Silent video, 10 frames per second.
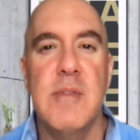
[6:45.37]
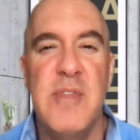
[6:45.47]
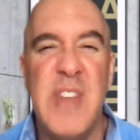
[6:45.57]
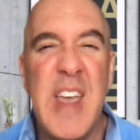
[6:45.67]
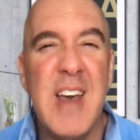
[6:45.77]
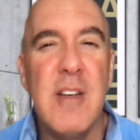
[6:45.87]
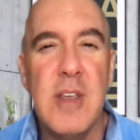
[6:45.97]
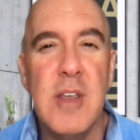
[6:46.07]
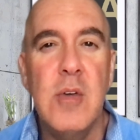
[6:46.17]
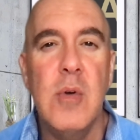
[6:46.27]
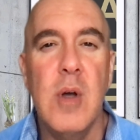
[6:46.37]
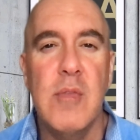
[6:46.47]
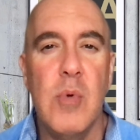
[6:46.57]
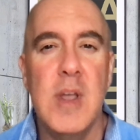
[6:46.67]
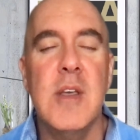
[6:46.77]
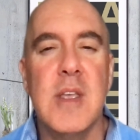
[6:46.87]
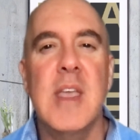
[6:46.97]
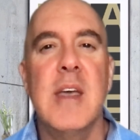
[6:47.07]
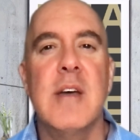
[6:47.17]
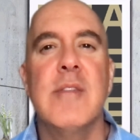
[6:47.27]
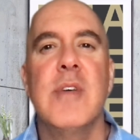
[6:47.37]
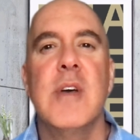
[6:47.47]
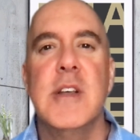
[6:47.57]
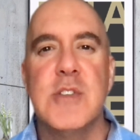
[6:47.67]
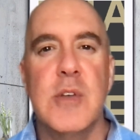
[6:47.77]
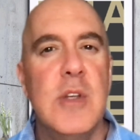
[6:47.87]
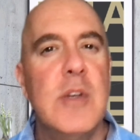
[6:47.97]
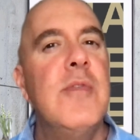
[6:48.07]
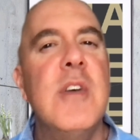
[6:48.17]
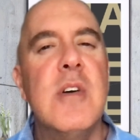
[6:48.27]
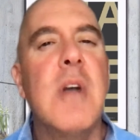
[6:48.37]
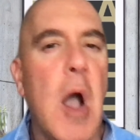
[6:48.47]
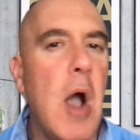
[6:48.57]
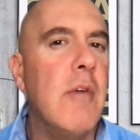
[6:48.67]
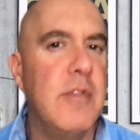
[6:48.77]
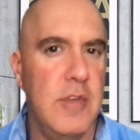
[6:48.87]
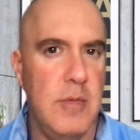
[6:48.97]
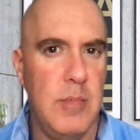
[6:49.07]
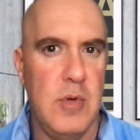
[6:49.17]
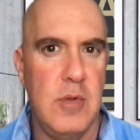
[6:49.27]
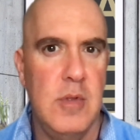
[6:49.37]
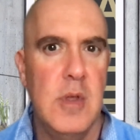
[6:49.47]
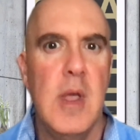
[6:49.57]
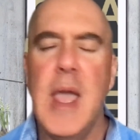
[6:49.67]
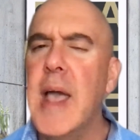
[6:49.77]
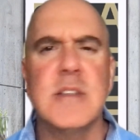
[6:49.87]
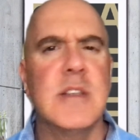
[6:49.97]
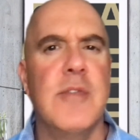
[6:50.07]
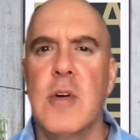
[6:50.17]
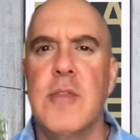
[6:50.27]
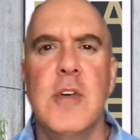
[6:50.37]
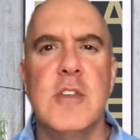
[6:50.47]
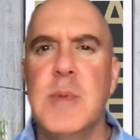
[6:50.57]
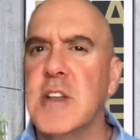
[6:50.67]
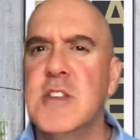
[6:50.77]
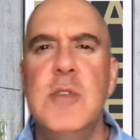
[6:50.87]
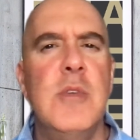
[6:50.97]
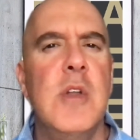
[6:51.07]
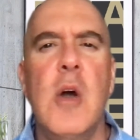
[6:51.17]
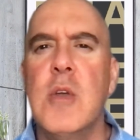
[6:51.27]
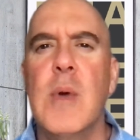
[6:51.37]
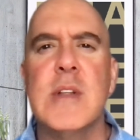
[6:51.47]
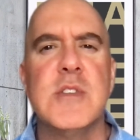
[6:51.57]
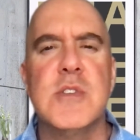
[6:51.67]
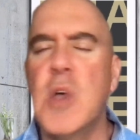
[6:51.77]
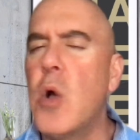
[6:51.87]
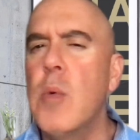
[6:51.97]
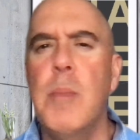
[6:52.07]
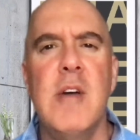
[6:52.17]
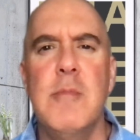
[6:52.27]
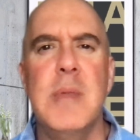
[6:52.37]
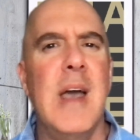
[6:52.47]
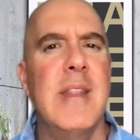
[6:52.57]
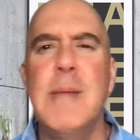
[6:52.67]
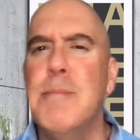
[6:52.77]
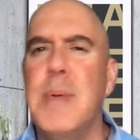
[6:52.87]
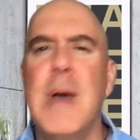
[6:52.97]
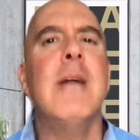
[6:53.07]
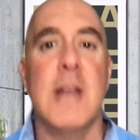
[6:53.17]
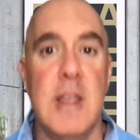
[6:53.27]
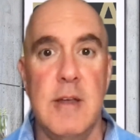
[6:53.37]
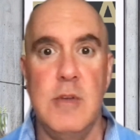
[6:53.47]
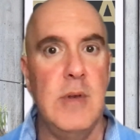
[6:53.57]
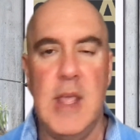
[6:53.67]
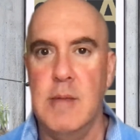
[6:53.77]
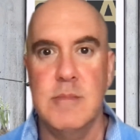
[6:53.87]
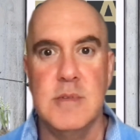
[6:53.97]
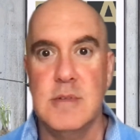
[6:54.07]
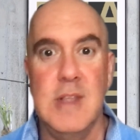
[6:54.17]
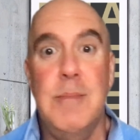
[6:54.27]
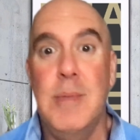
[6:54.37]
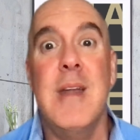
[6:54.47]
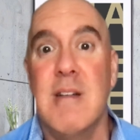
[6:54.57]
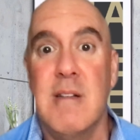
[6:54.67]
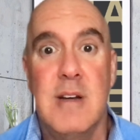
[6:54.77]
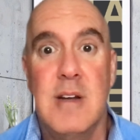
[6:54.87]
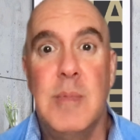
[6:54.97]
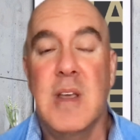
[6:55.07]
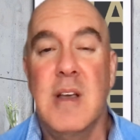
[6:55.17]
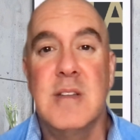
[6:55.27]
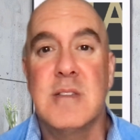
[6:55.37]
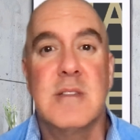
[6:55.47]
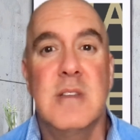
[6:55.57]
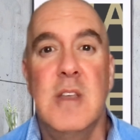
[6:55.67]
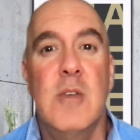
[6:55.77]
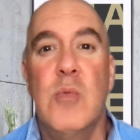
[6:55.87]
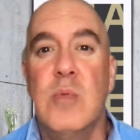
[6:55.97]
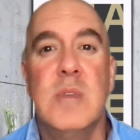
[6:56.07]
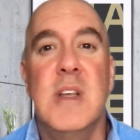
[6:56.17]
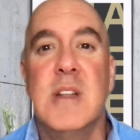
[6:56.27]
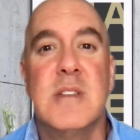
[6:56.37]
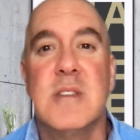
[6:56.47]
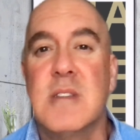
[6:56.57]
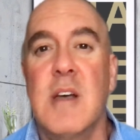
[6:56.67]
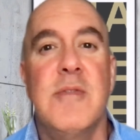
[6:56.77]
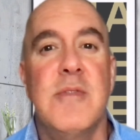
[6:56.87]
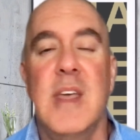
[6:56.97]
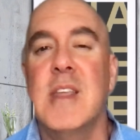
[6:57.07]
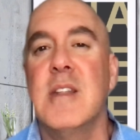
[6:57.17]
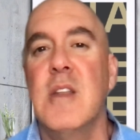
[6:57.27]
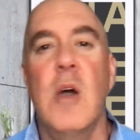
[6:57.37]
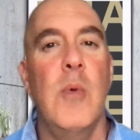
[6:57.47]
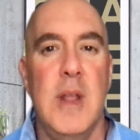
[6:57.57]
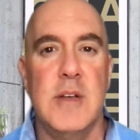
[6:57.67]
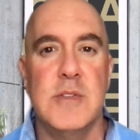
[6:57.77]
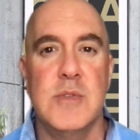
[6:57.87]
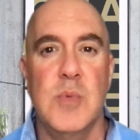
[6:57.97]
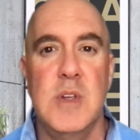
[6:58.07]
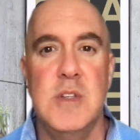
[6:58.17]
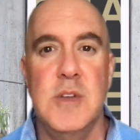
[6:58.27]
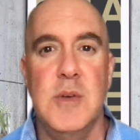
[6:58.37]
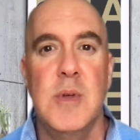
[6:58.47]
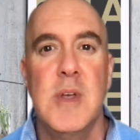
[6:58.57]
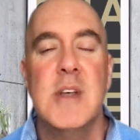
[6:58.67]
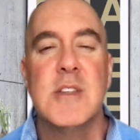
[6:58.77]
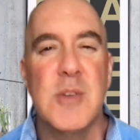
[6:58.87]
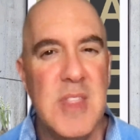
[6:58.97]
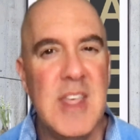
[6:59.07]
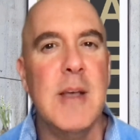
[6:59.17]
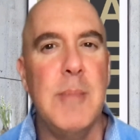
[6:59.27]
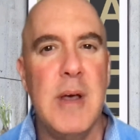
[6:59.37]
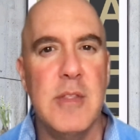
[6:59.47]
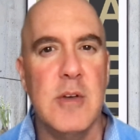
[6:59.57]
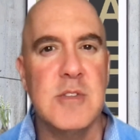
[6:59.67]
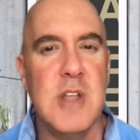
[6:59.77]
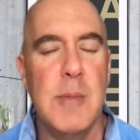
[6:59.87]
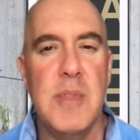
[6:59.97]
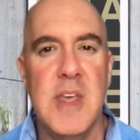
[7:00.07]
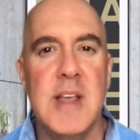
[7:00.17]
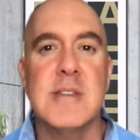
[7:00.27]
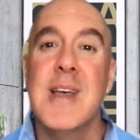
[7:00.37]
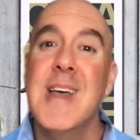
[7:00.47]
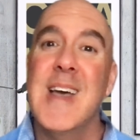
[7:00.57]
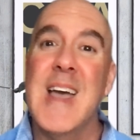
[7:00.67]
the value of what you give, so you feel comfortable asking for referrals because you know you went so above and beyond, they better give you names. They better. Because you did stuff that no one else would do. So think about those type of things.